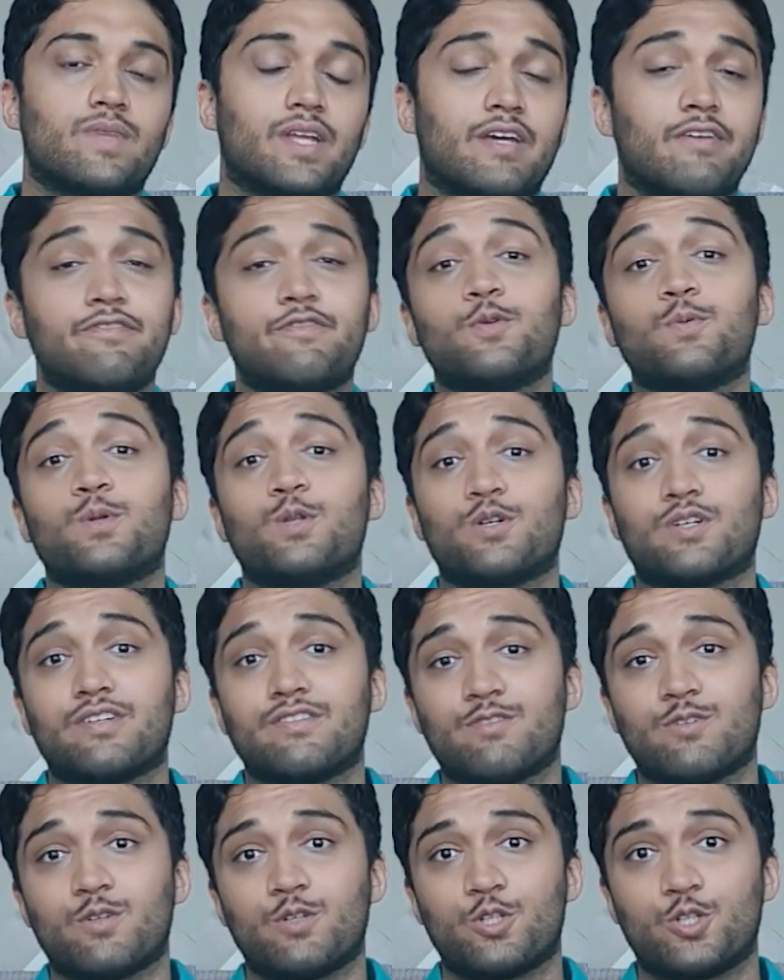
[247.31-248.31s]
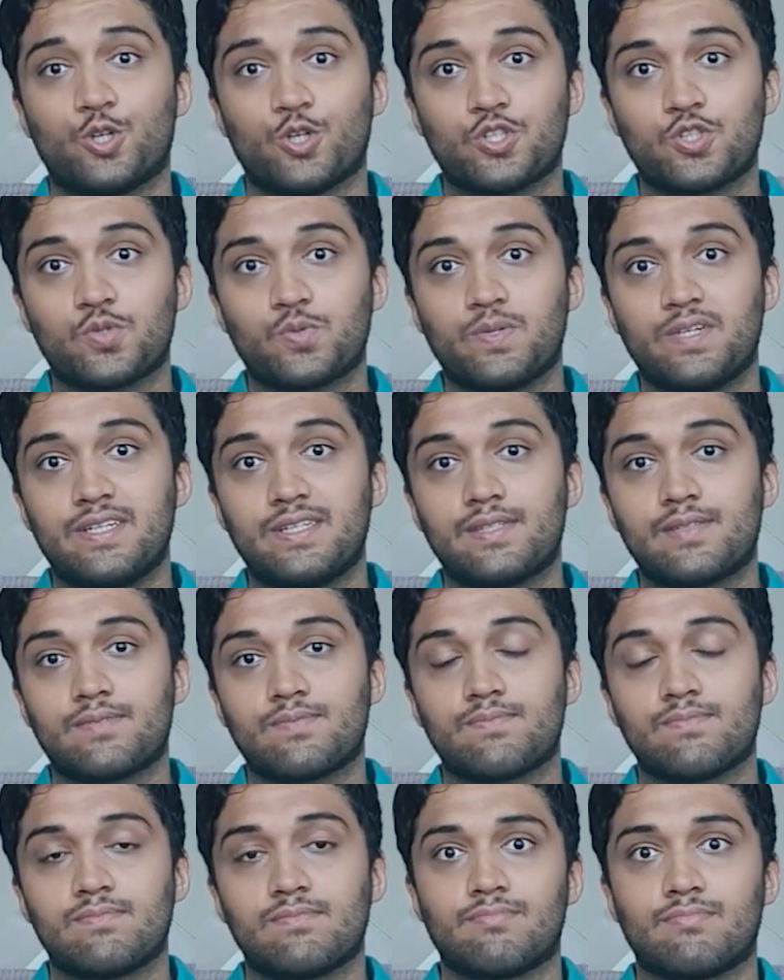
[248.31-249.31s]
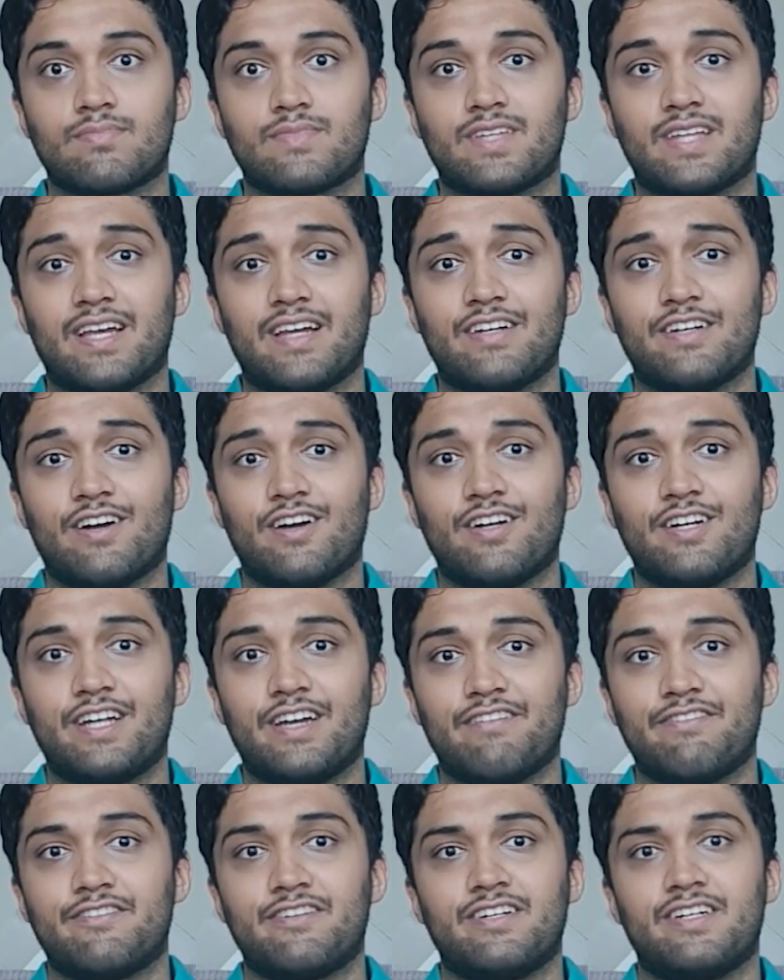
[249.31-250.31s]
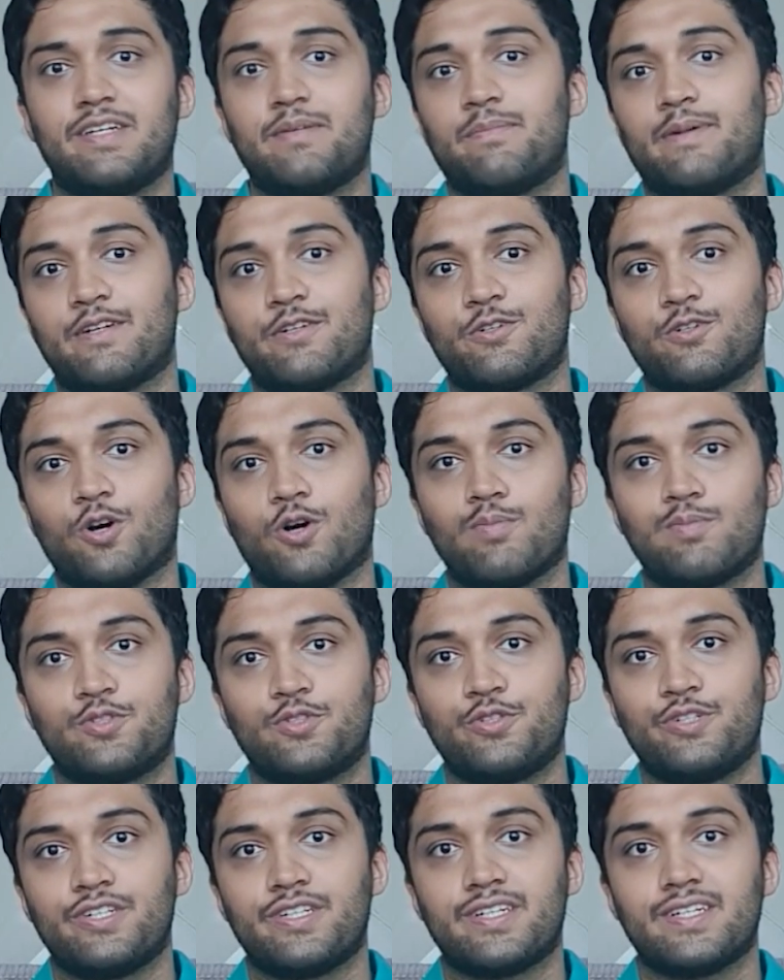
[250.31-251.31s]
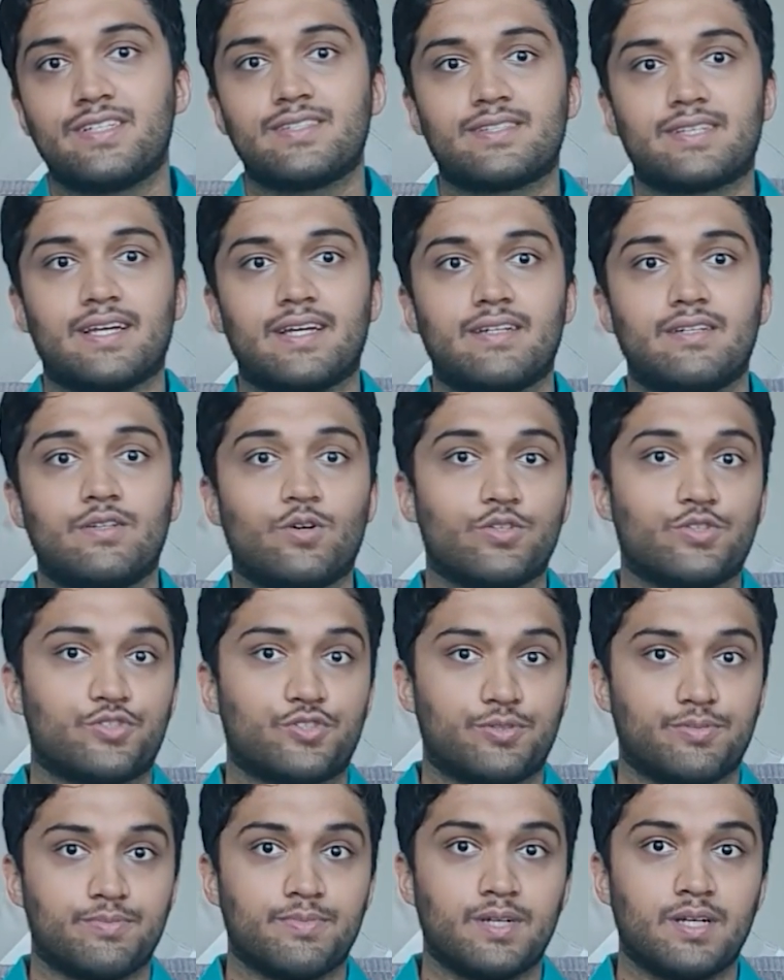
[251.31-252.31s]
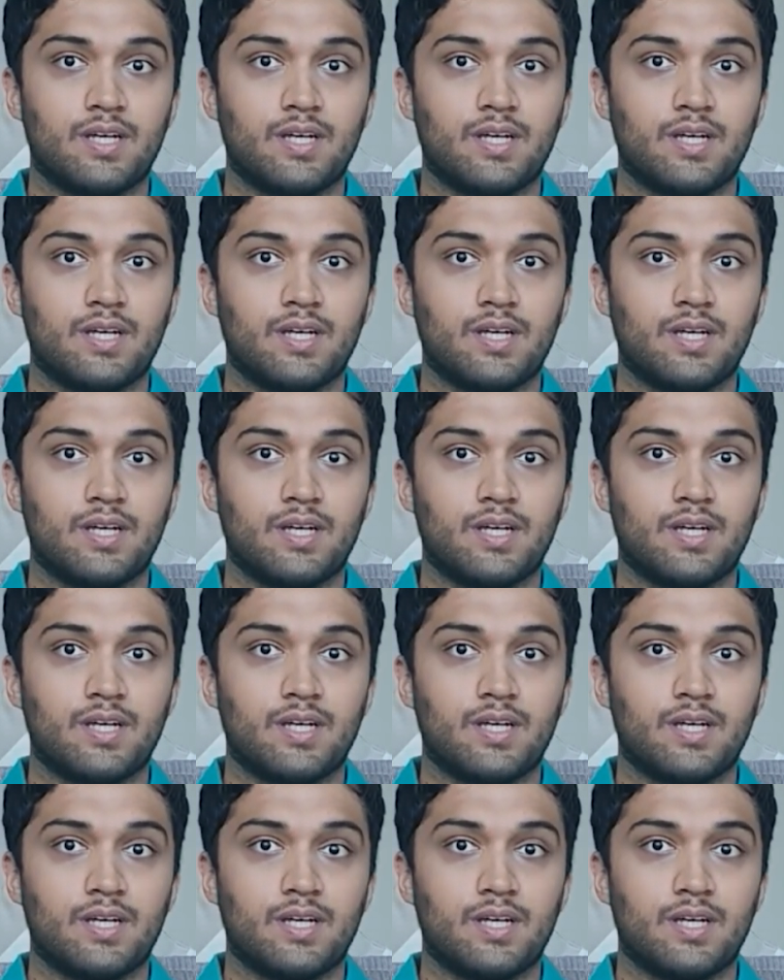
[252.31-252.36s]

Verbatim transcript: If you were looking for a short squeeze, there are definitely better opportunities than Nordstrom.